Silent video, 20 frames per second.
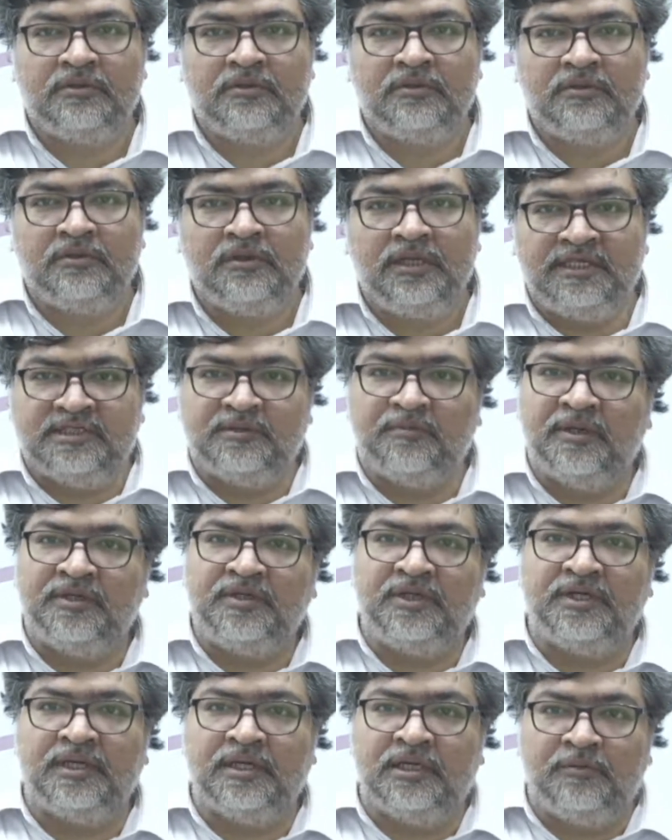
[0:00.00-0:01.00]
It's a
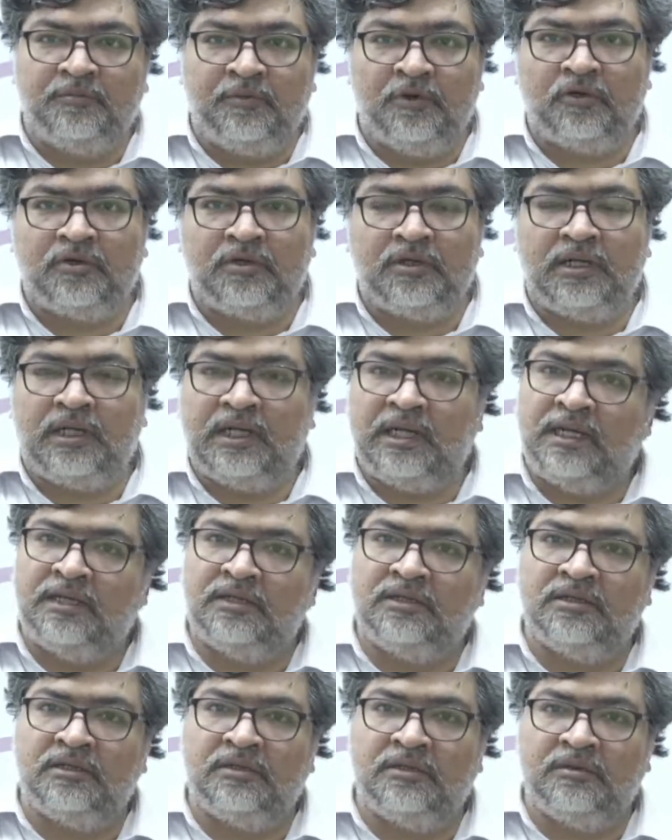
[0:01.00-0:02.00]
multicolored book,
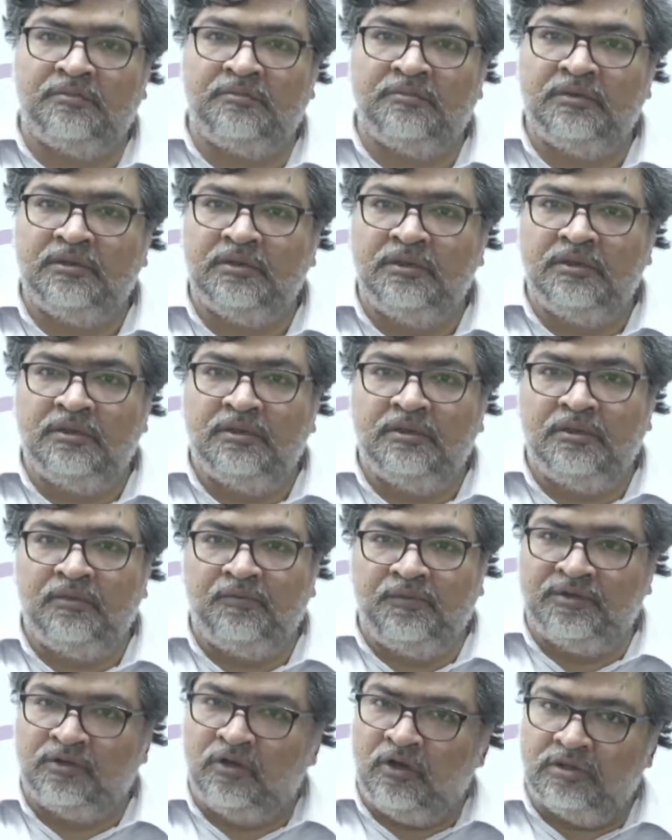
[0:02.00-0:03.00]
and with
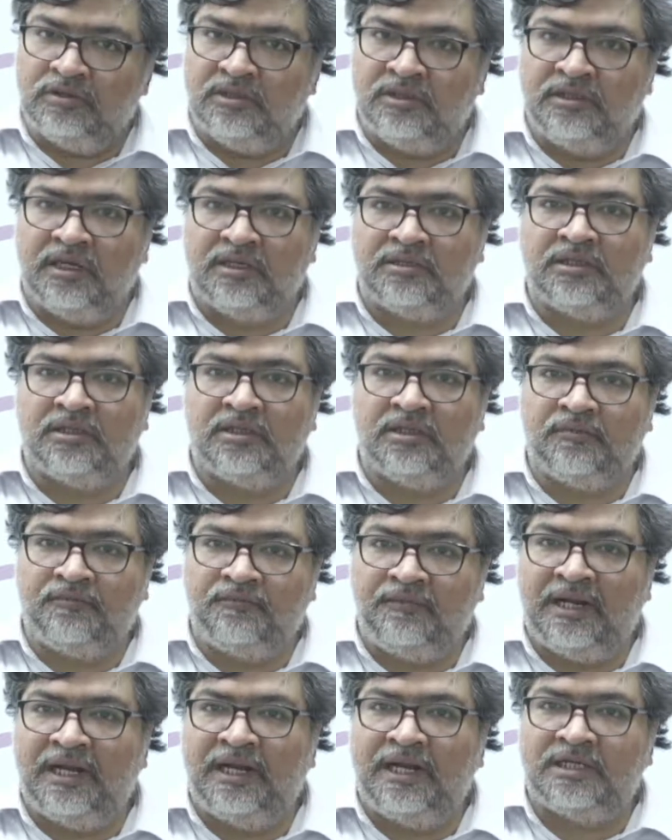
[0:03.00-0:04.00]
all the data,
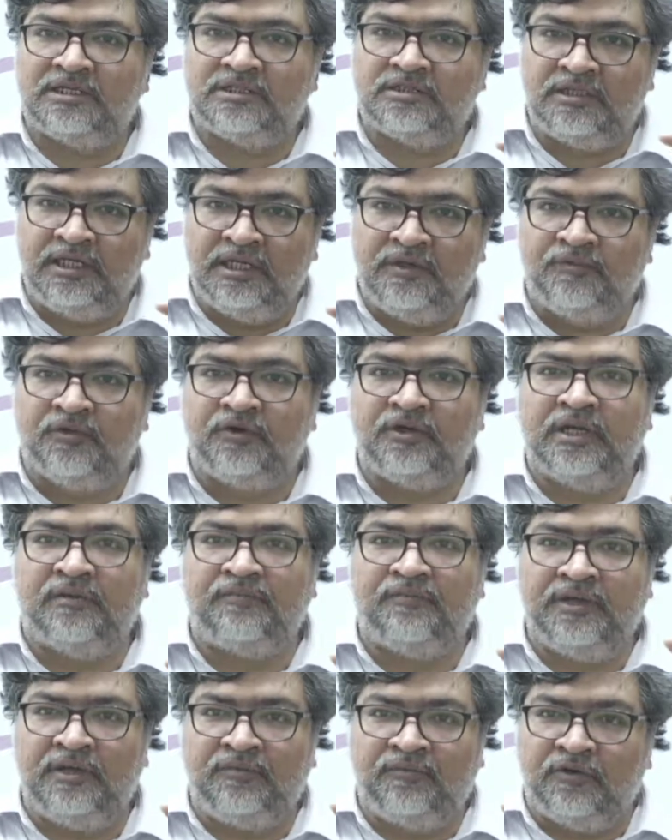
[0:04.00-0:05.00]
facts,
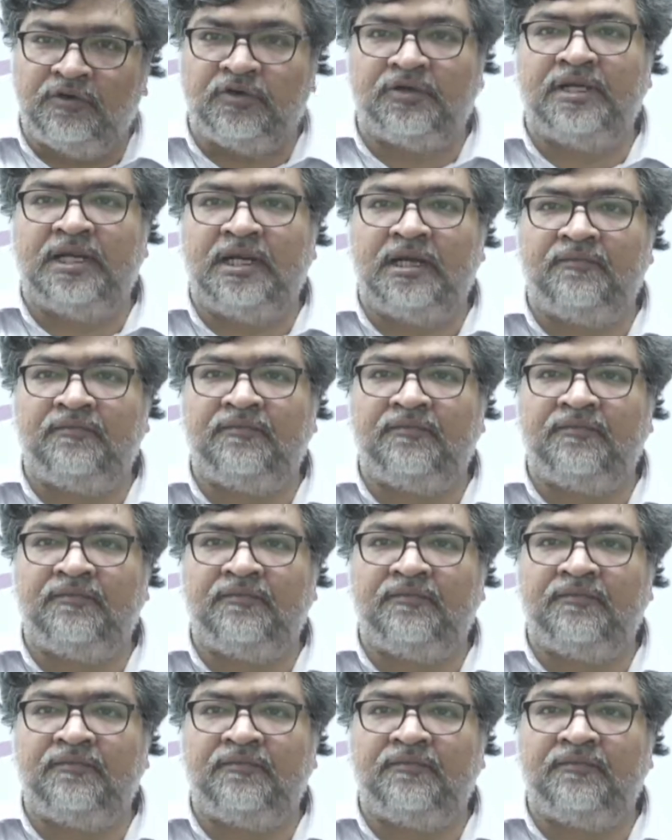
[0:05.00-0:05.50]
infographic, photograph,